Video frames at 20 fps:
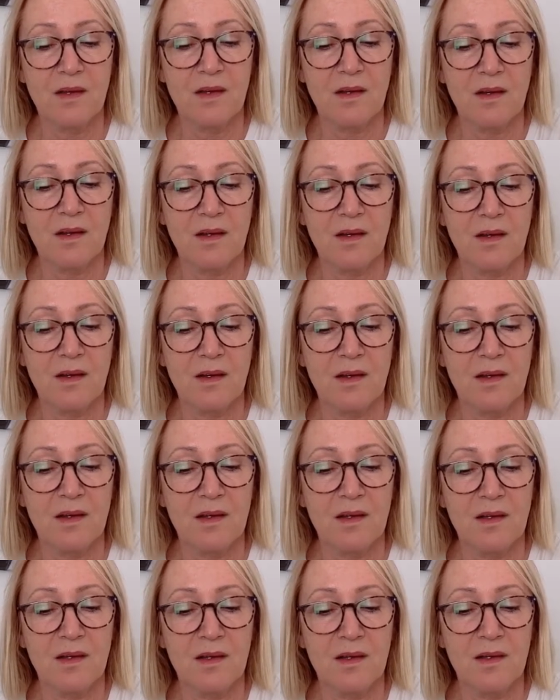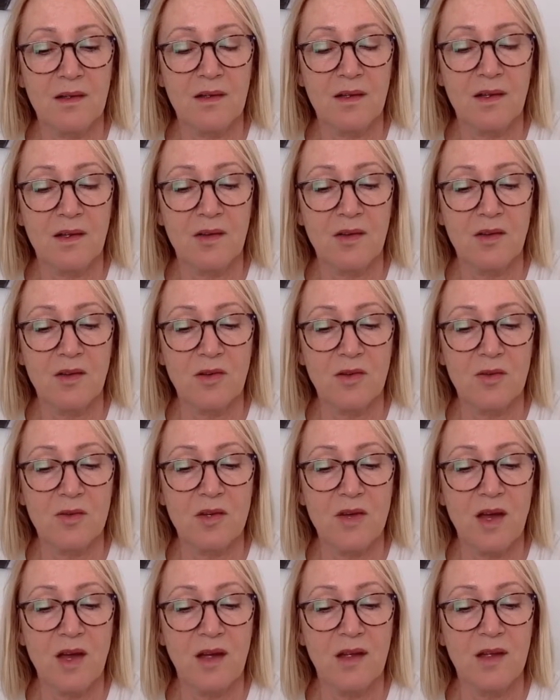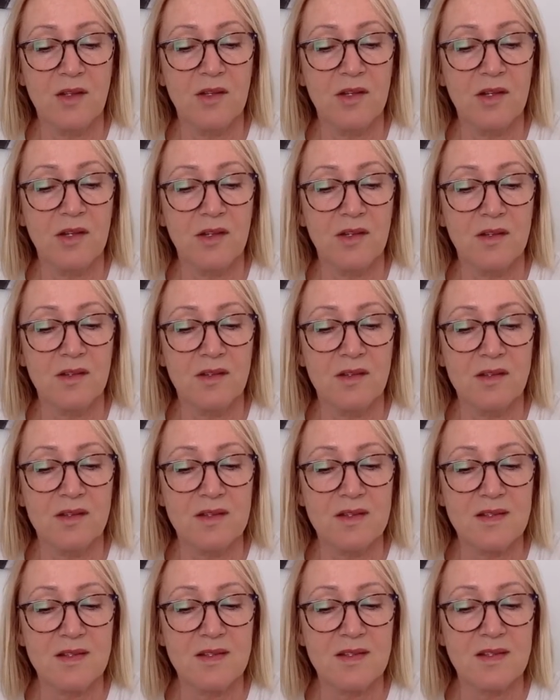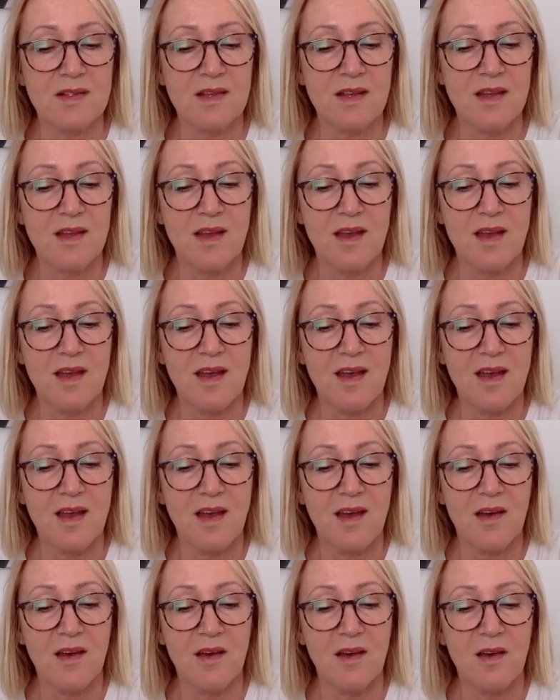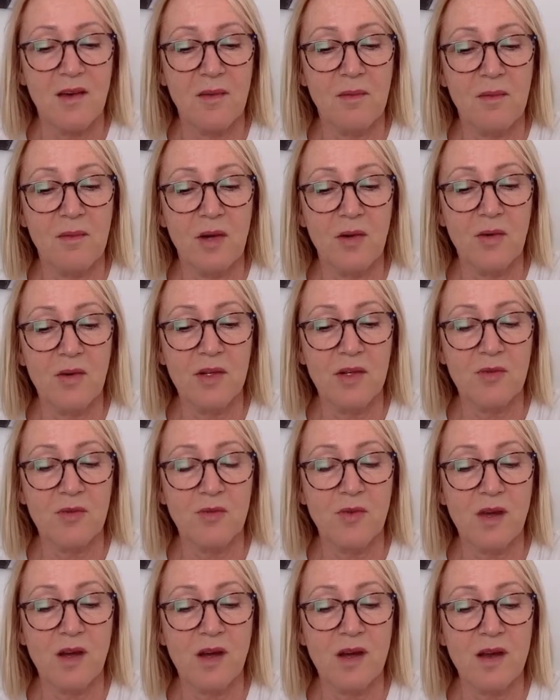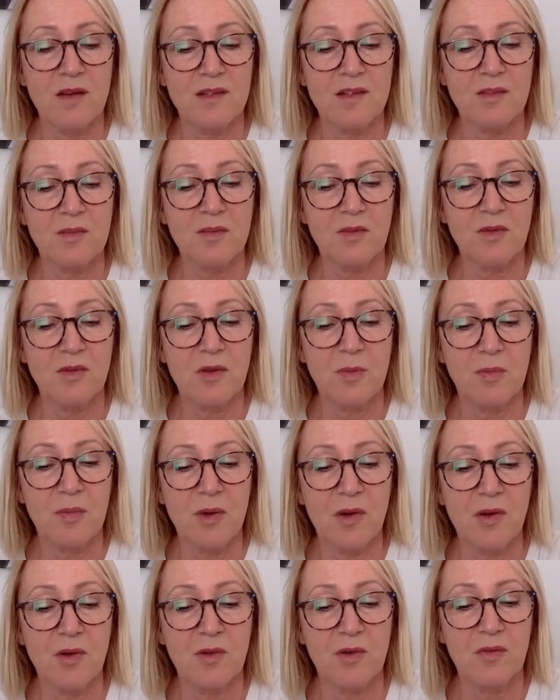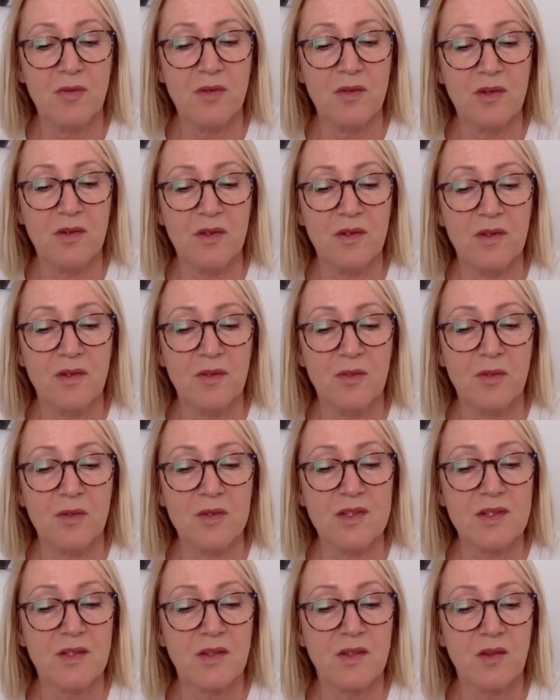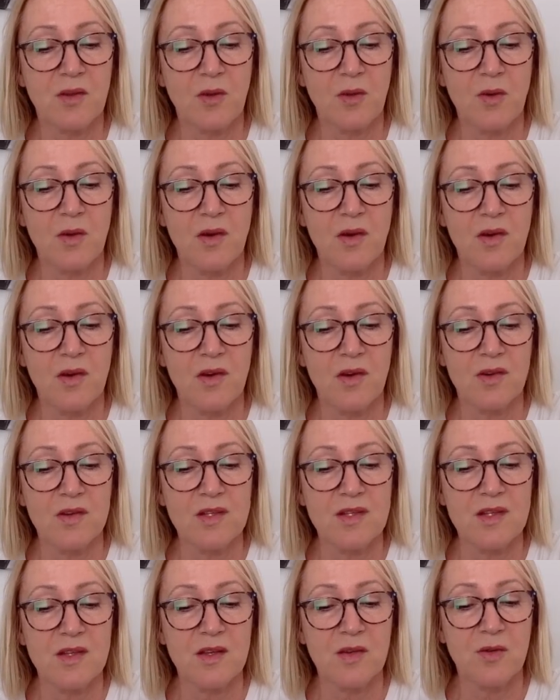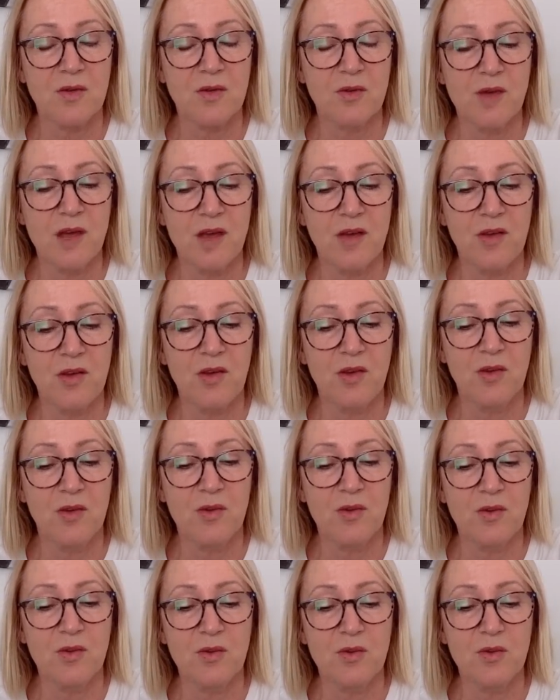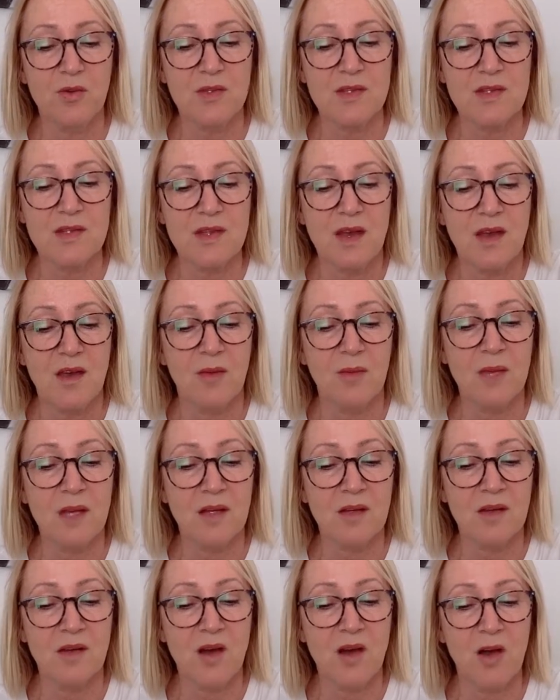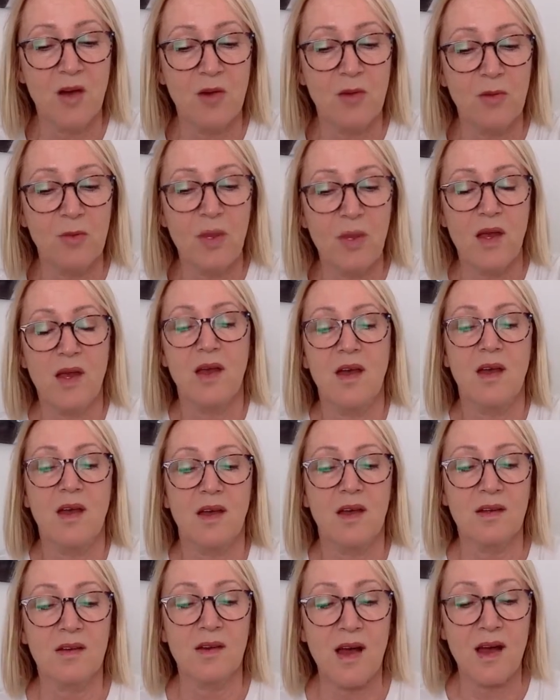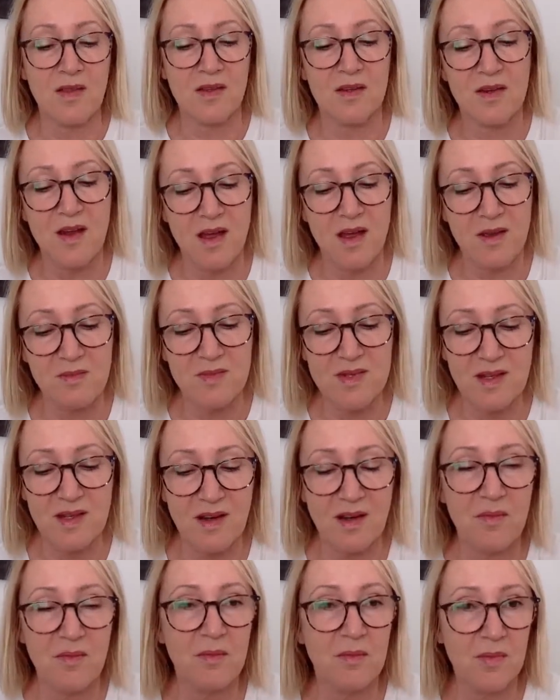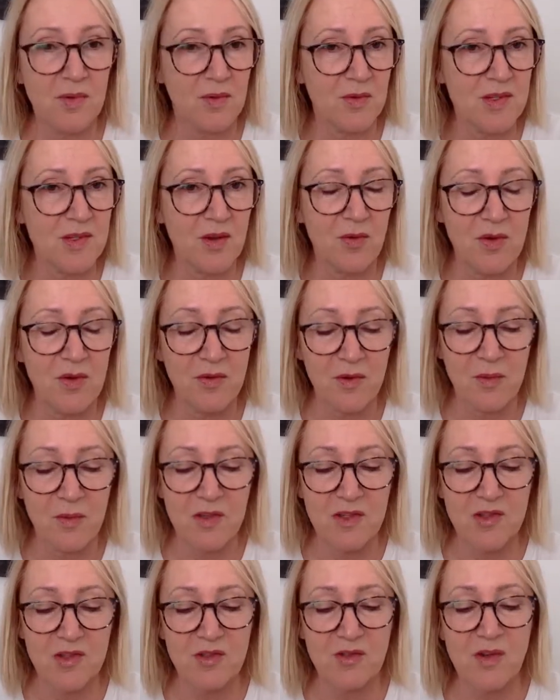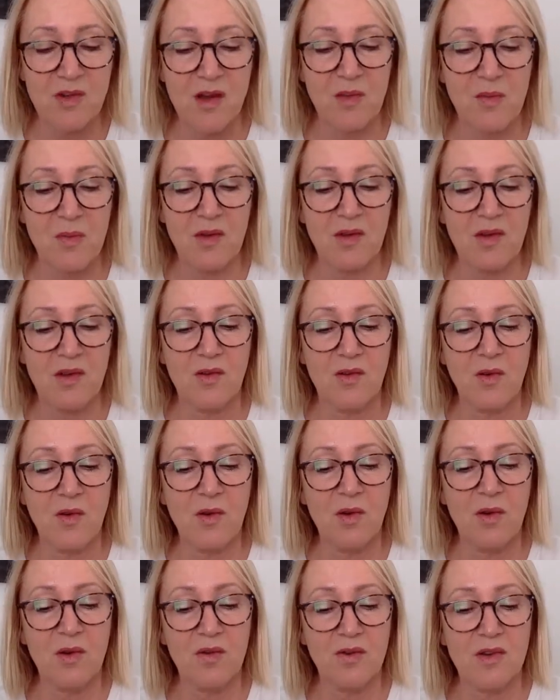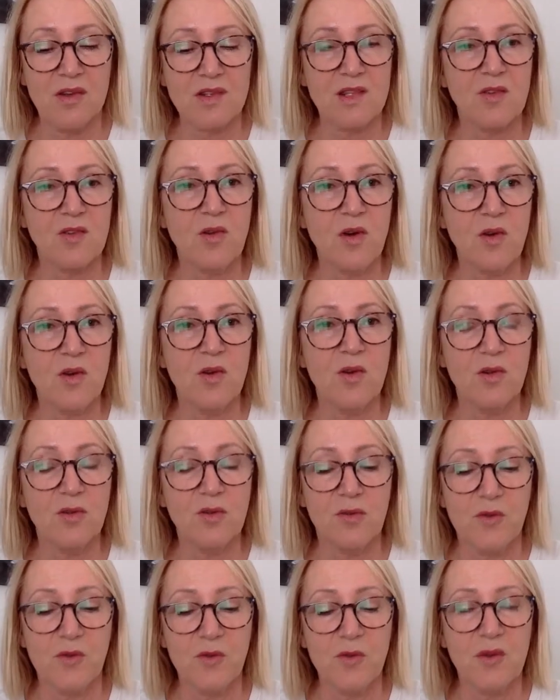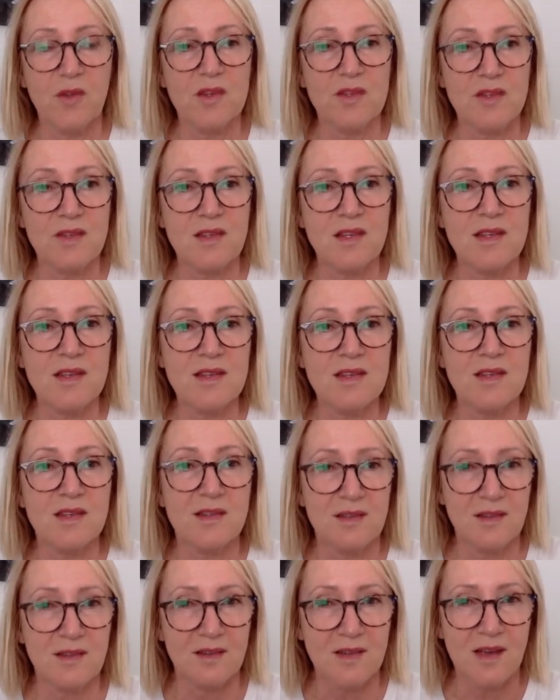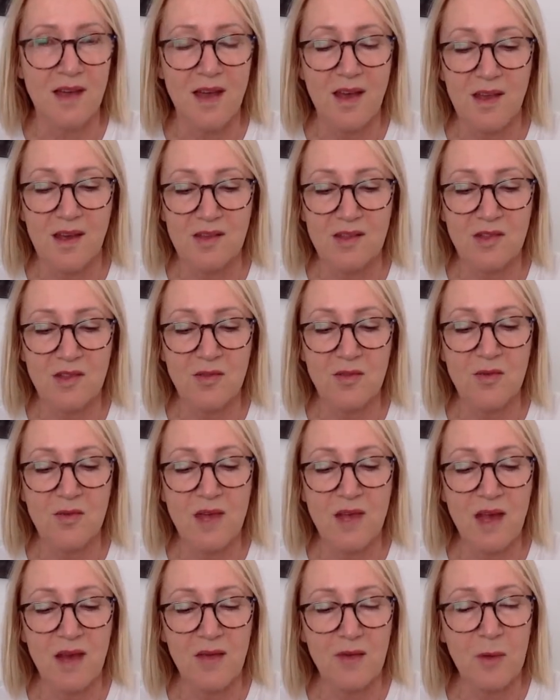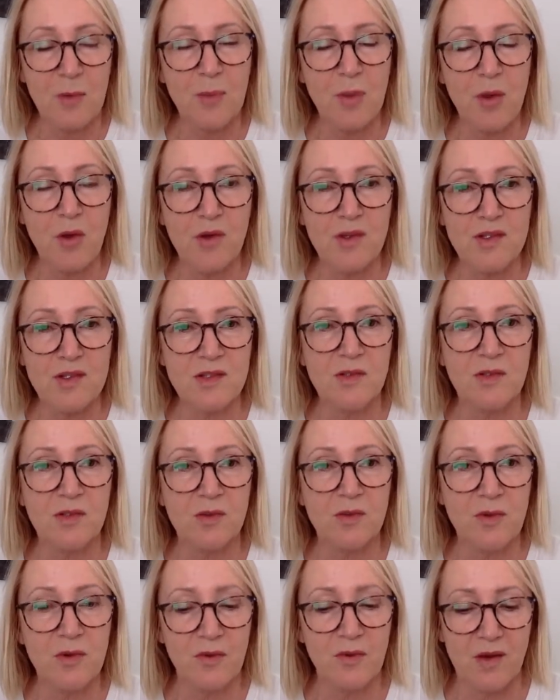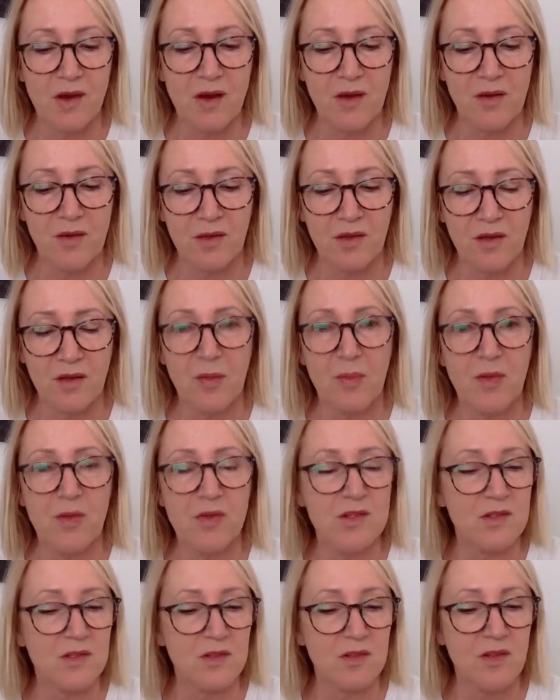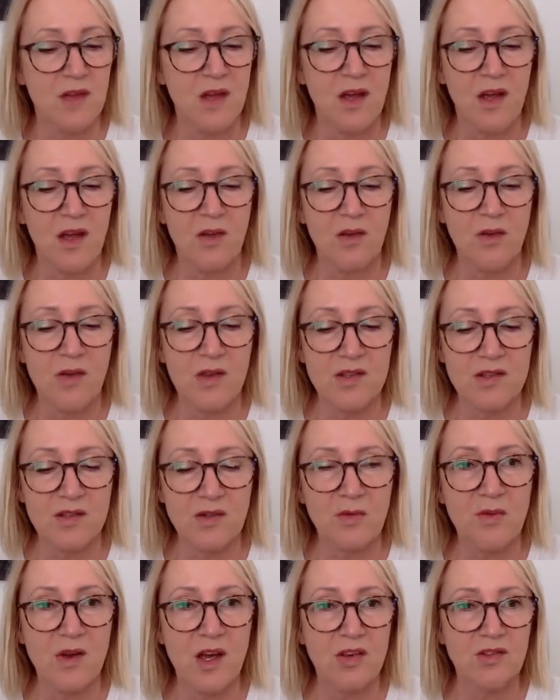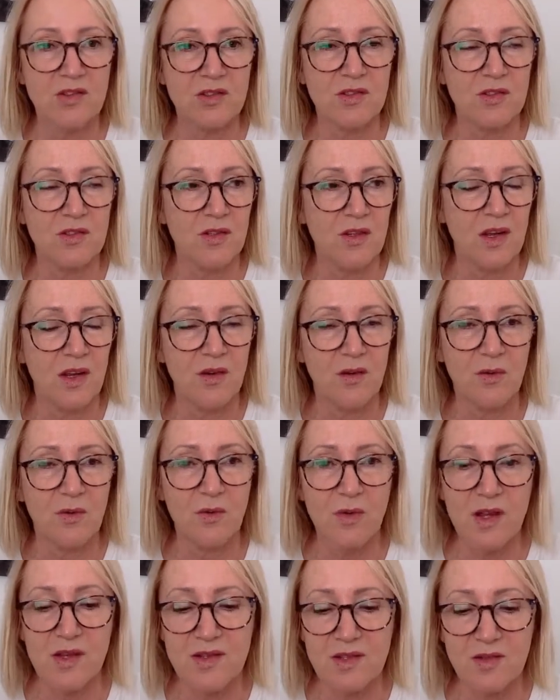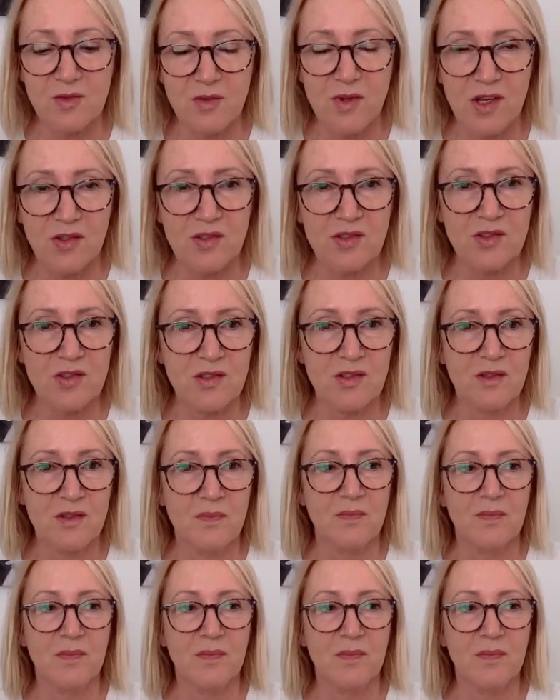and I know there were Halet Hiernes, um, Mariette Wright, Maria Boven, Priscilla Kwan, Sarah Ray Hughes, Megan Hope, and other names that I'm sorry if I missed you out, but all of us are called for this season to have a personal revival, a personal restoration, resurrection,